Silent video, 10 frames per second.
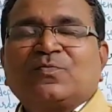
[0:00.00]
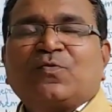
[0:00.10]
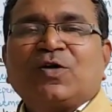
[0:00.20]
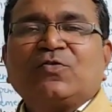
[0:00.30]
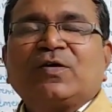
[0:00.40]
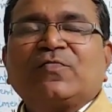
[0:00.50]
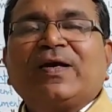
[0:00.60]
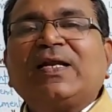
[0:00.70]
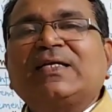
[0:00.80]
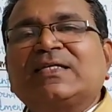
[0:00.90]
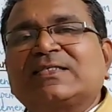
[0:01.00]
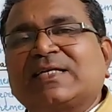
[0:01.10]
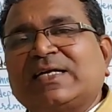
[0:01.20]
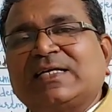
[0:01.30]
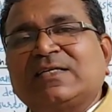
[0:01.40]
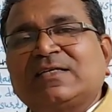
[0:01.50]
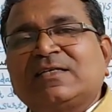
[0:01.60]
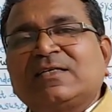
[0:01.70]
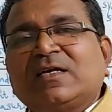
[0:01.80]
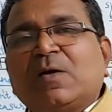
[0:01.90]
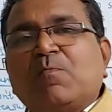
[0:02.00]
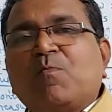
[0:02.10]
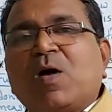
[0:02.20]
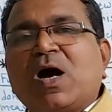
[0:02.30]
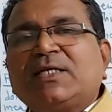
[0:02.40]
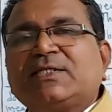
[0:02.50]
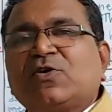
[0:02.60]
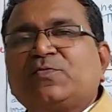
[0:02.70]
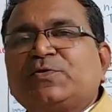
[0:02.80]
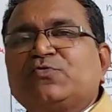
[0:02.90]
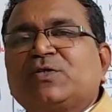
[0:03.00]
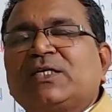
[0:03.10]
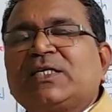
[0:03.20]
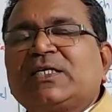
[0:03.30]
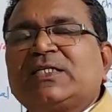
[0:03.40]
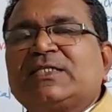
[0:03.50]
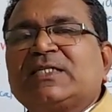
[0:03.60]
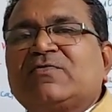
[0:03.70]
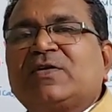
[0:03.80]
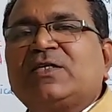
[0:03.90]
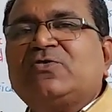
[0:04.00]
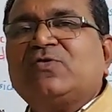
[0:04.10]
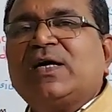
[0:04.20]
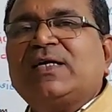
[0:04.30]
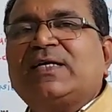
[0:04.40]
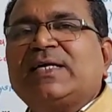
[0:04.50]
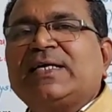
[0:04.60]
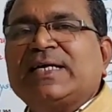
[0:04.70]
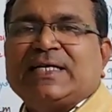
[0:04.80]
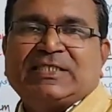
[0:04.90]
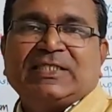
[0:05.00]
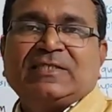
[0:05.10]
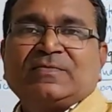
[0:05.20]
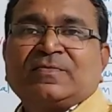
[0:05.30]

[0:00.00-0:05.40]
for your well understanding. Mass of sugar is equal to 100 kg.